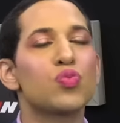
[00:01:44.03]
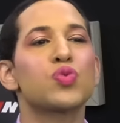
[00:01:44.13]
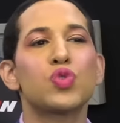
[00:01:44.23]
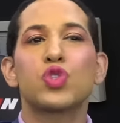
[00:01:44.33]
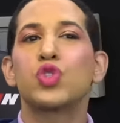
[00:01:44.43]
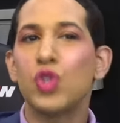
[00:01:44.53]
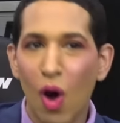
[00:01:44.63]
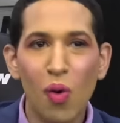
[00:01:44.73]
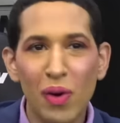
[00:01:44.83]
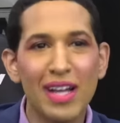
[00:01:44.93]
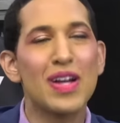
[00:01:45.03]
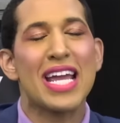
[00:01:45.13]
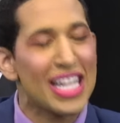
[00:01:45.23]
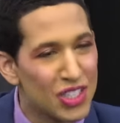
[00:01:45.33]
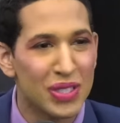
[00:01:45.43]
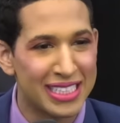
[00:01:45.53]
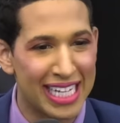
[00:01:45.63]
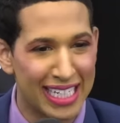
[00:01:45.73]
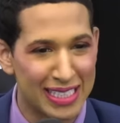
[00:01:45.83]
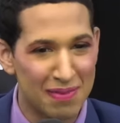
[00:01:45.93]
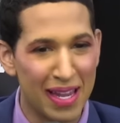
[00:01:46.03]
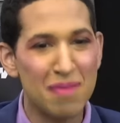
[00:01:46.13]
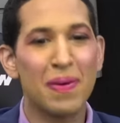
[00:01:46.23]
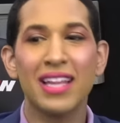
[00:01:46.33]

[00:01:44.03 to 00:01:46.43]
so interesting to me. There's no but